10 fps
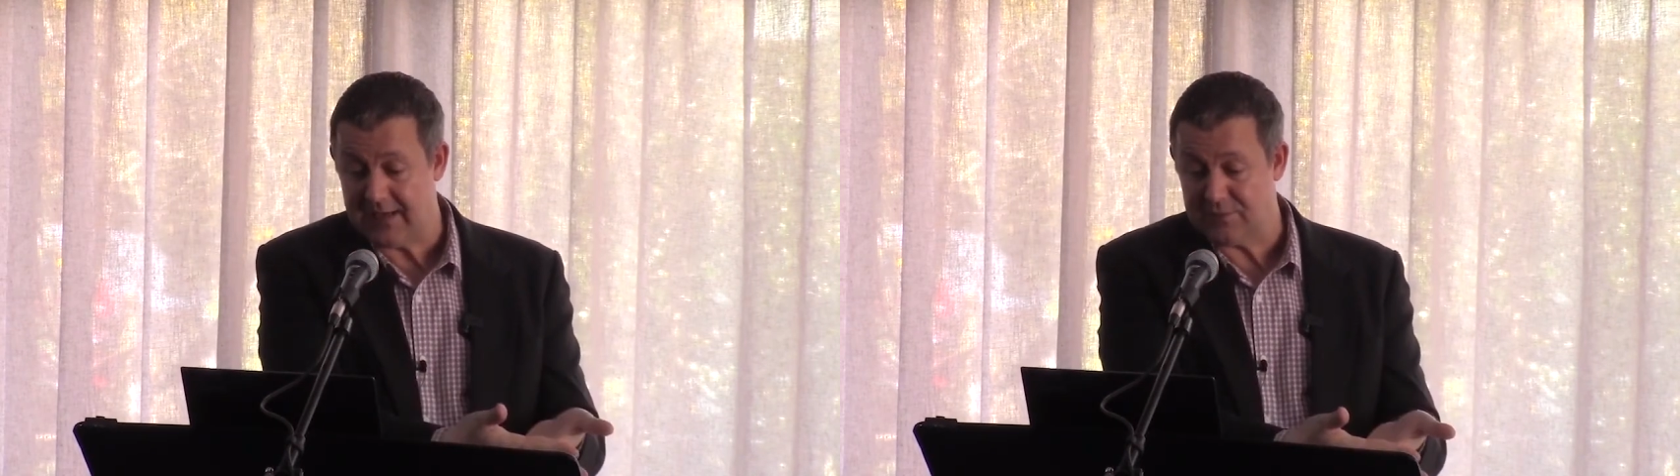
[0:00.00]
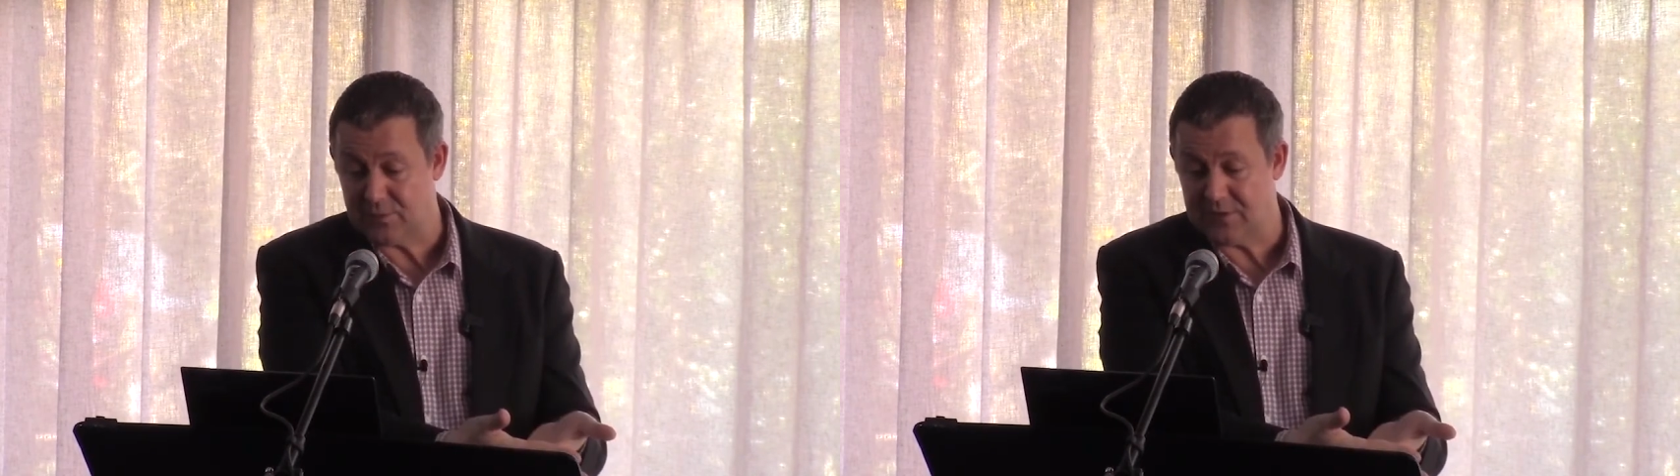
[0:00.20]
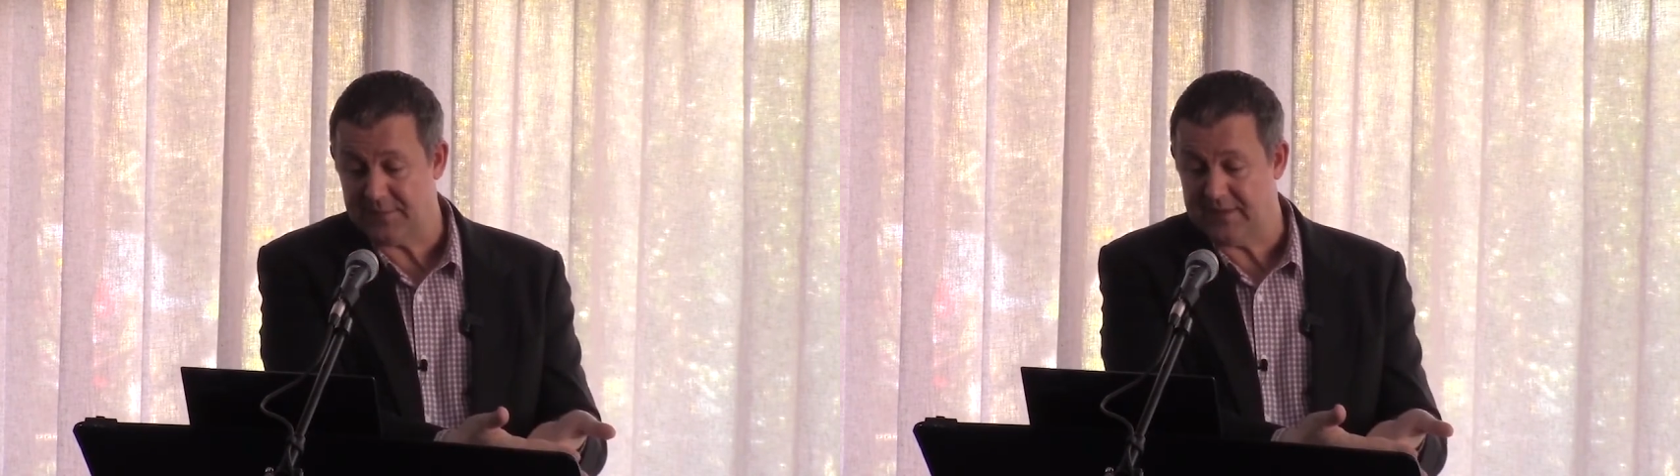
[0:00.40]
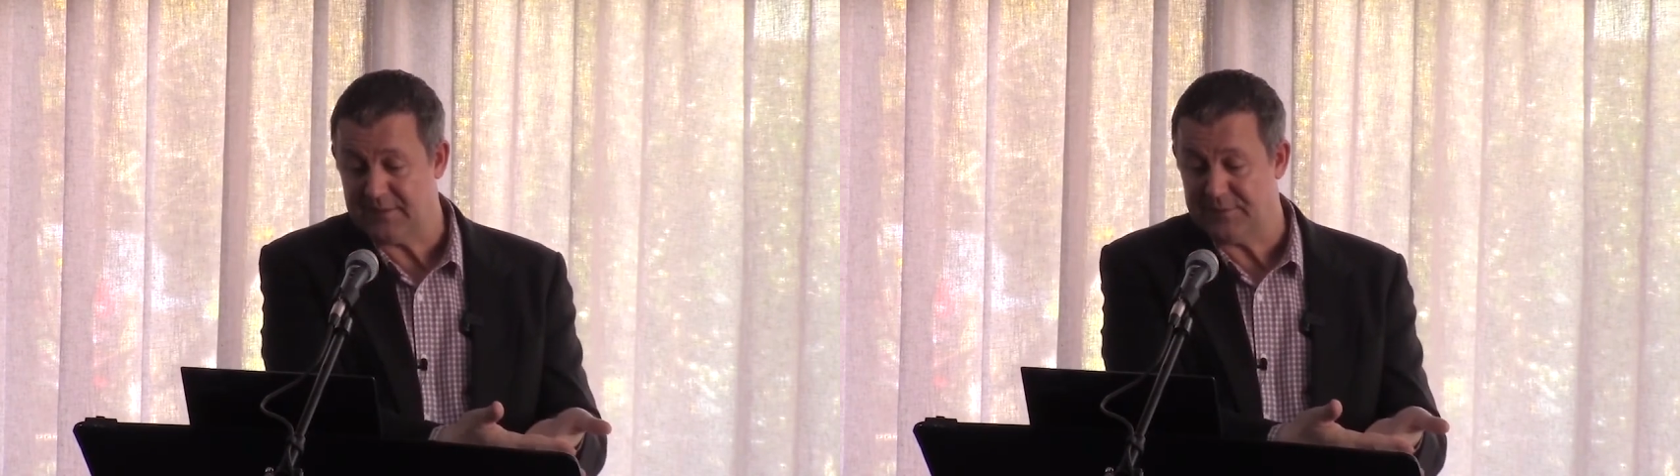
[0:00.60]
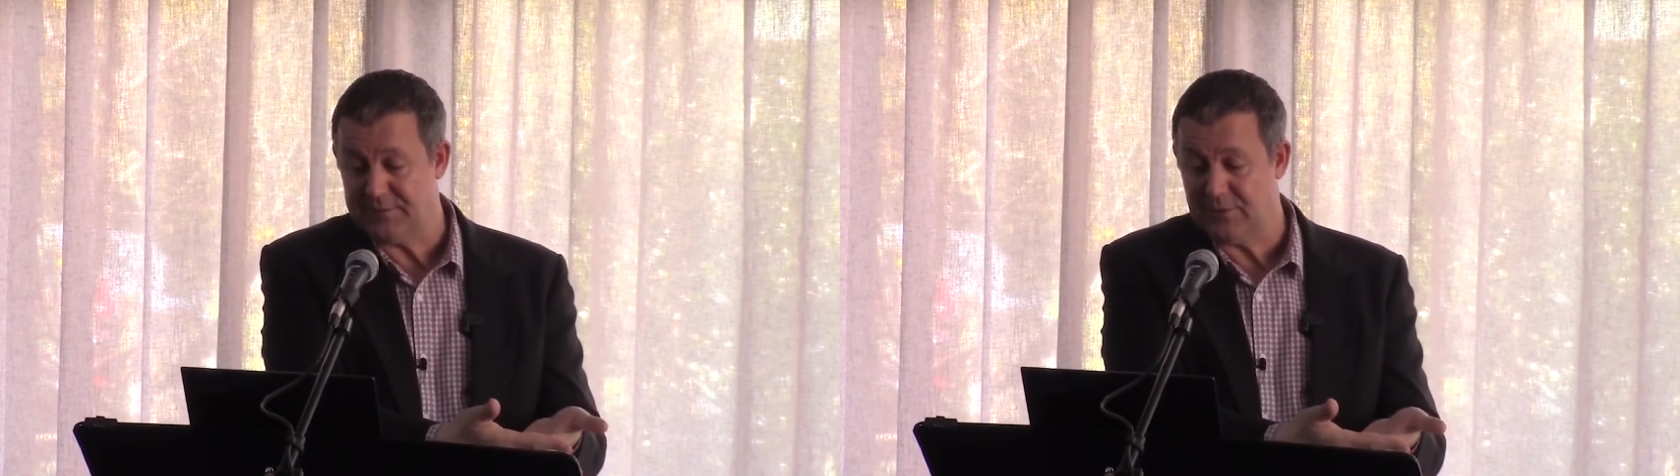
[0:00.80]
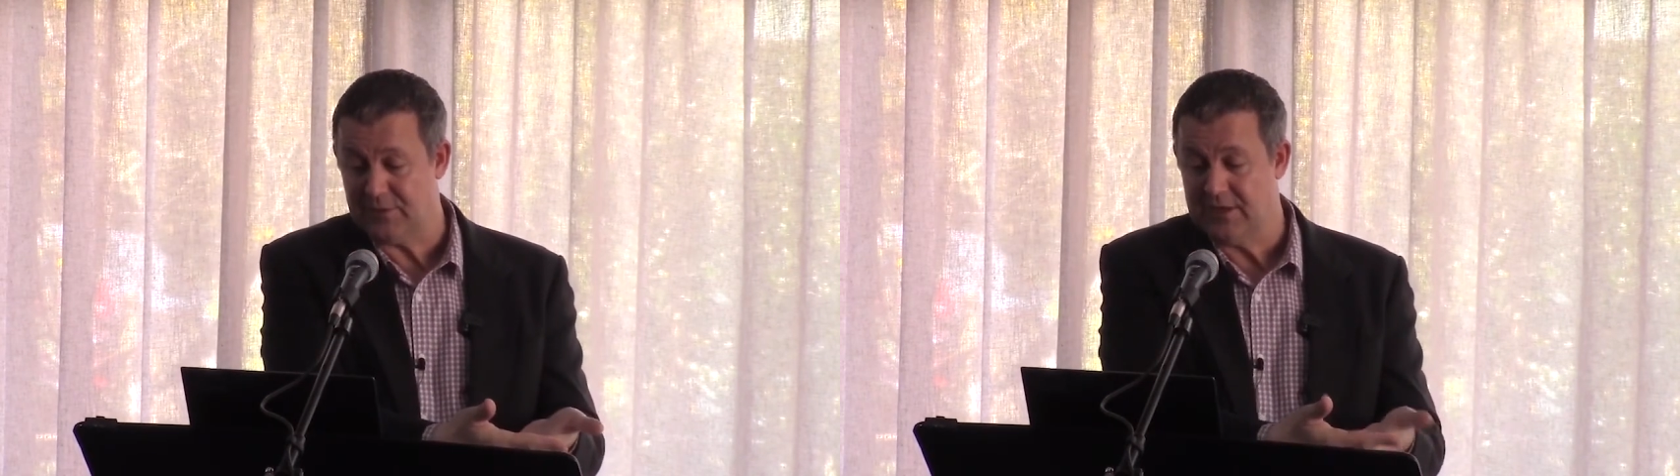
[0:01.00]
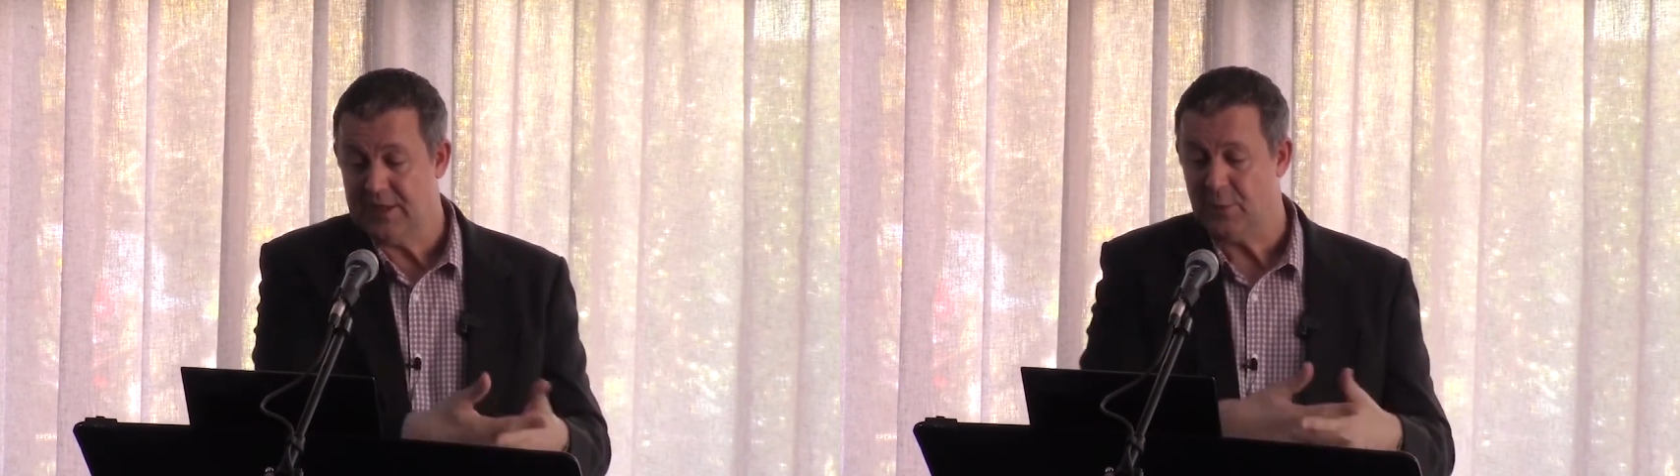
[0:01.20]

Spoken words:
I've talked about this before.